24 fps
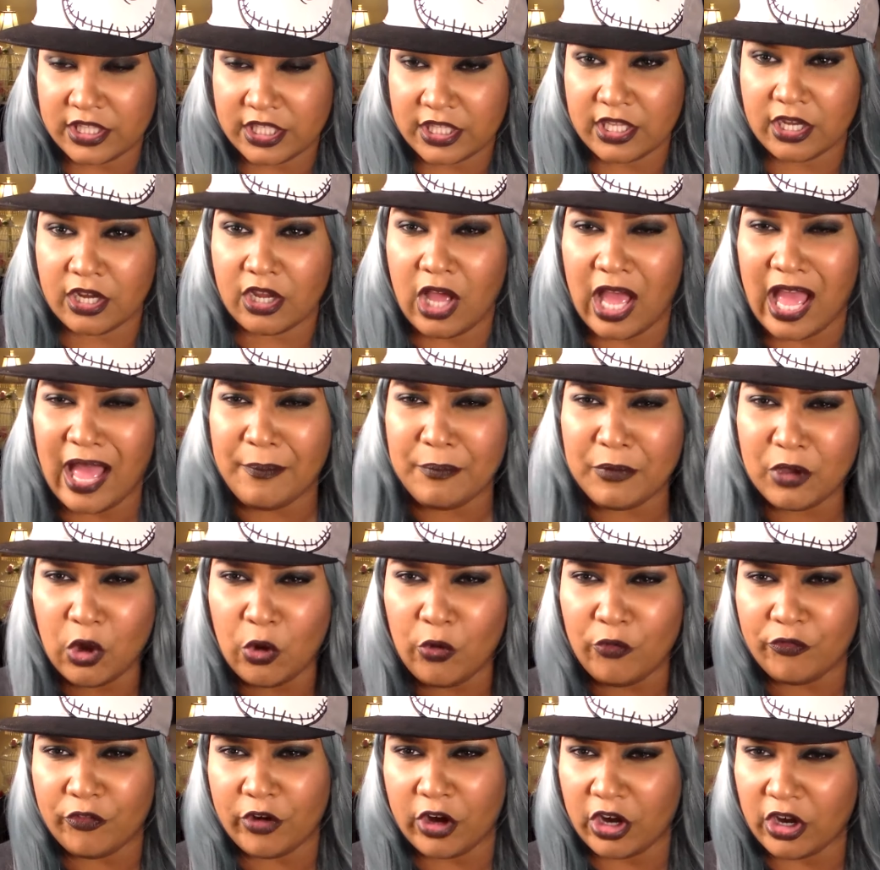And then they go, I'm gonna
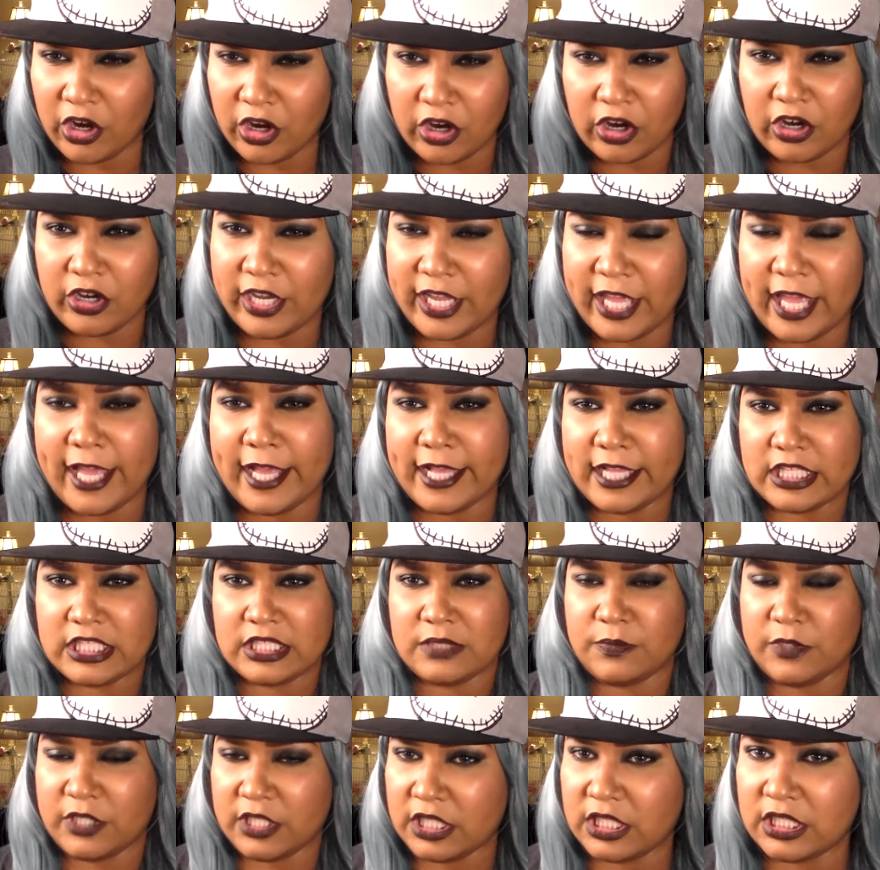go for her
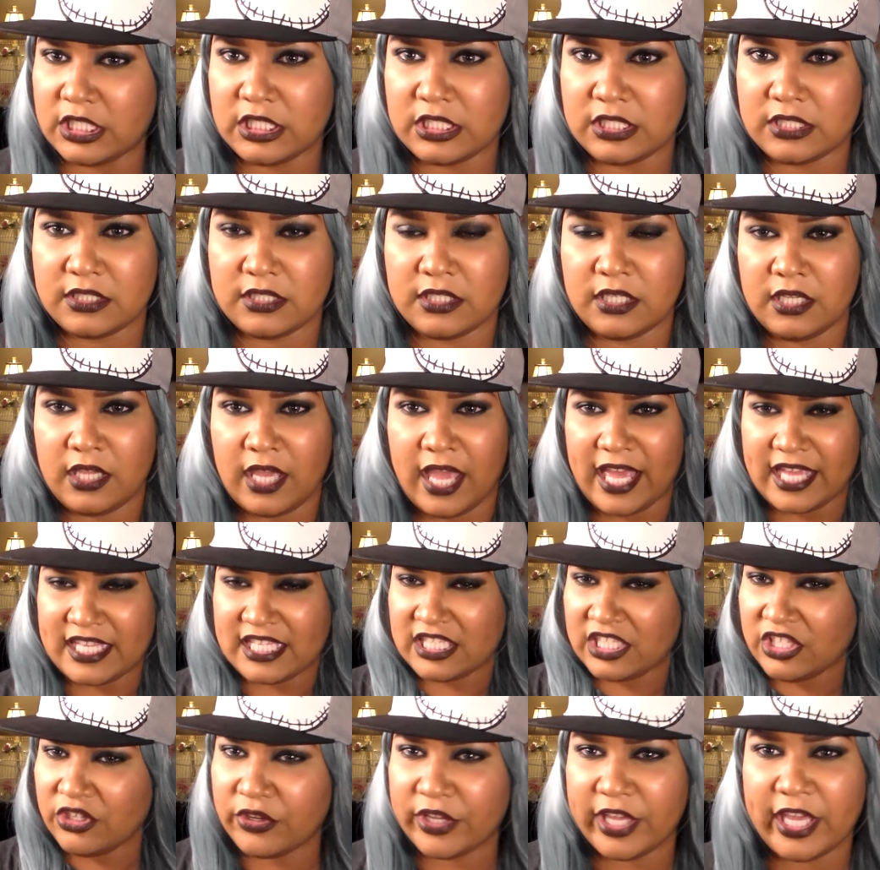next because I
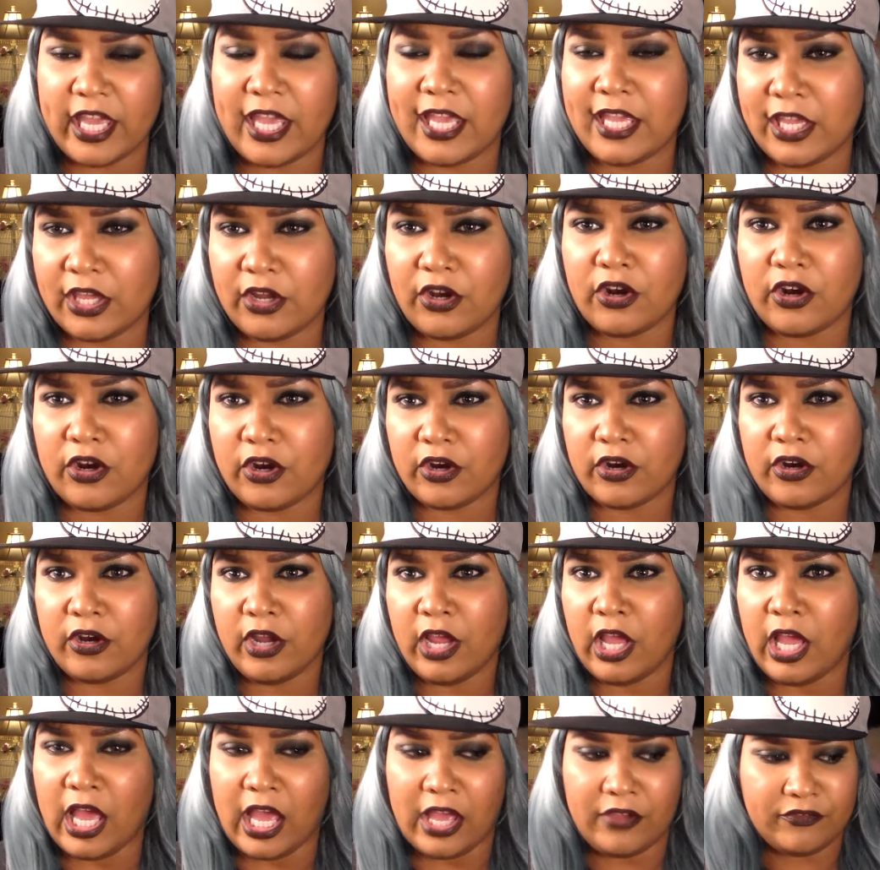still can't get her.
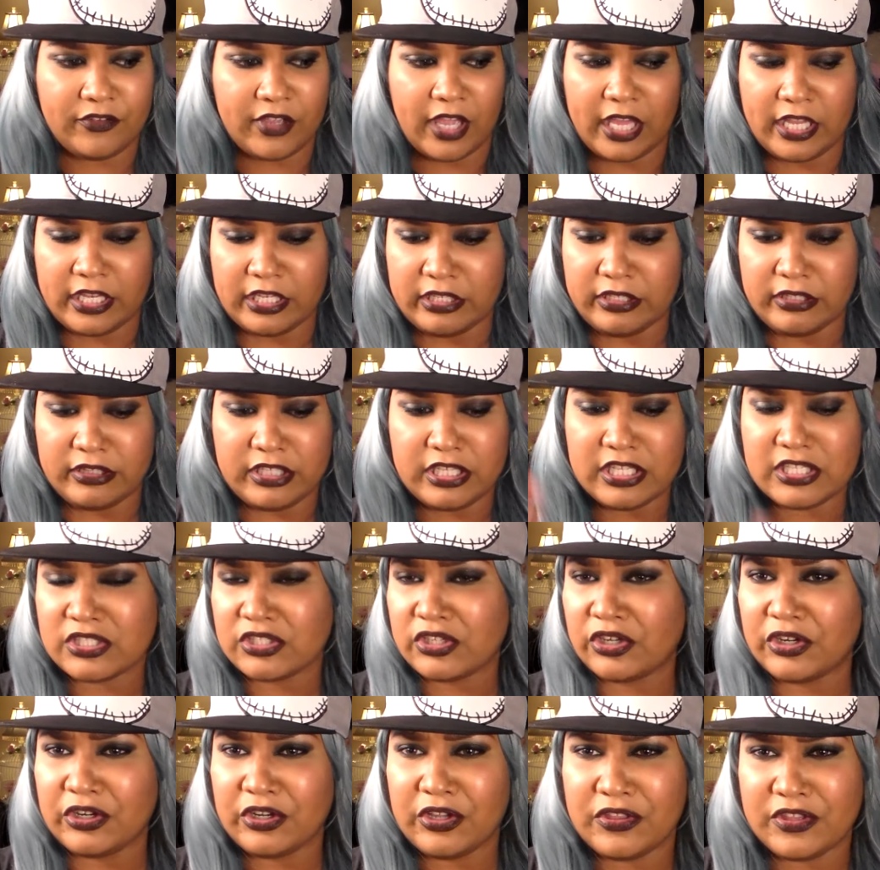I've got
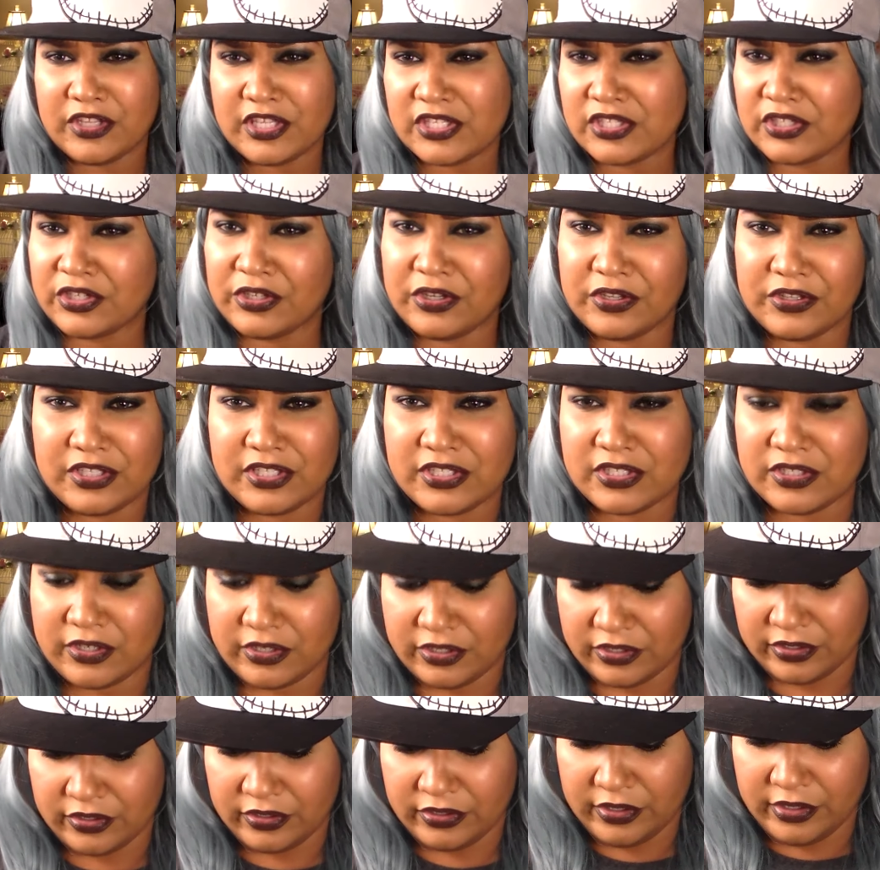this girl, this girl, this
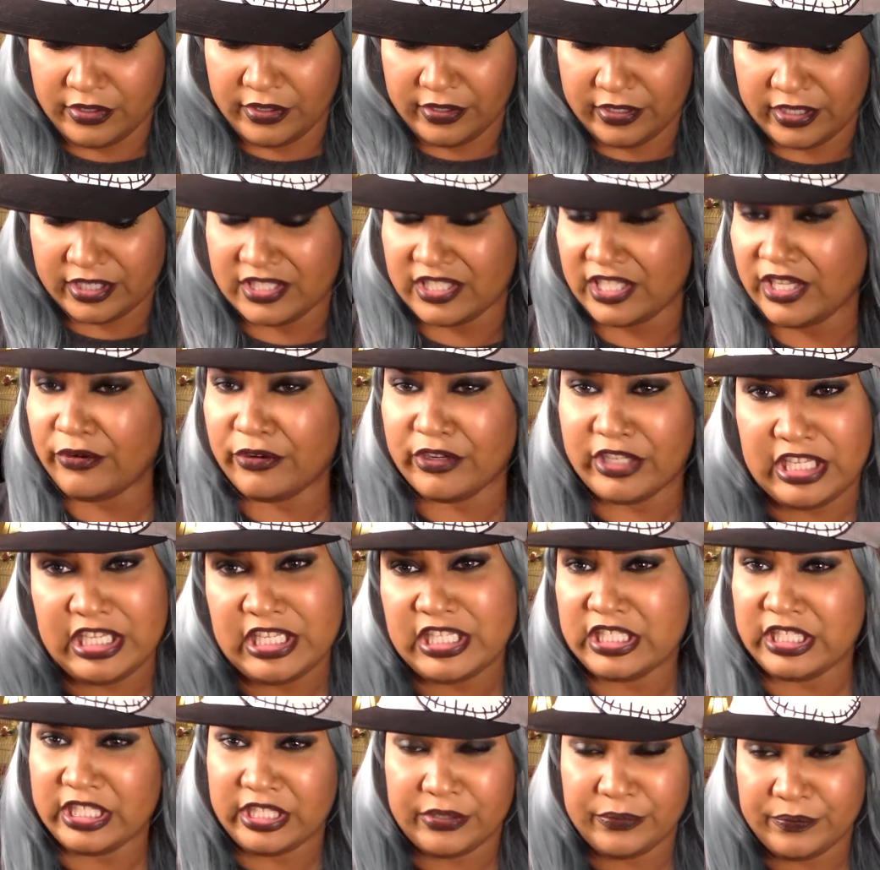girl, because they were
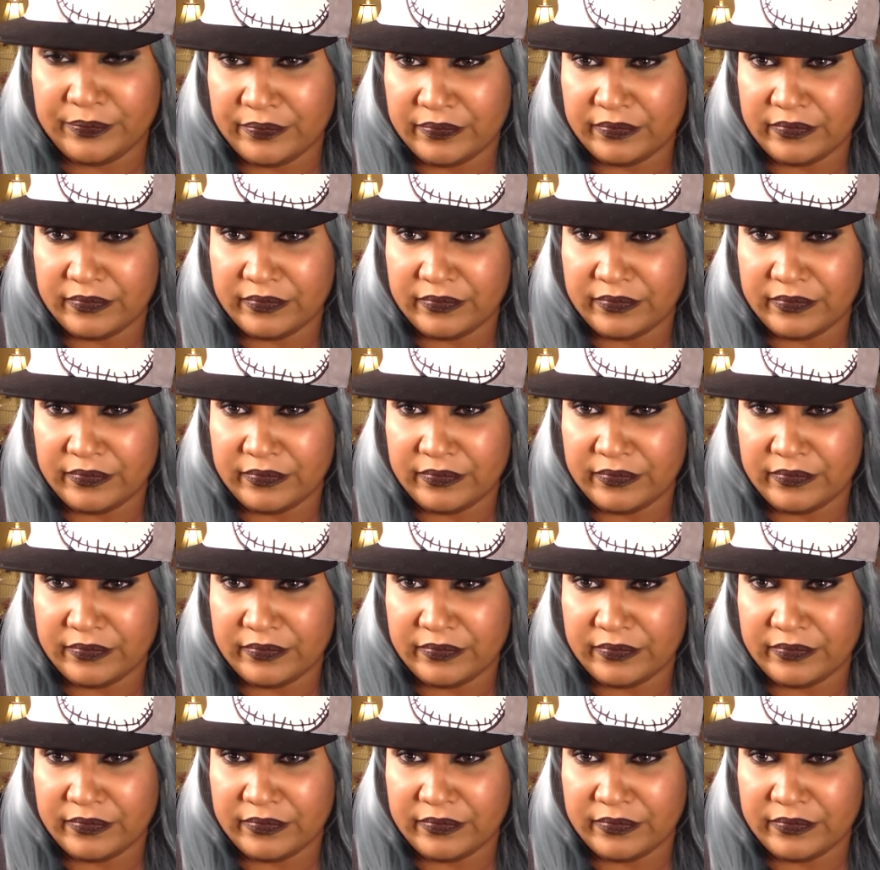easy.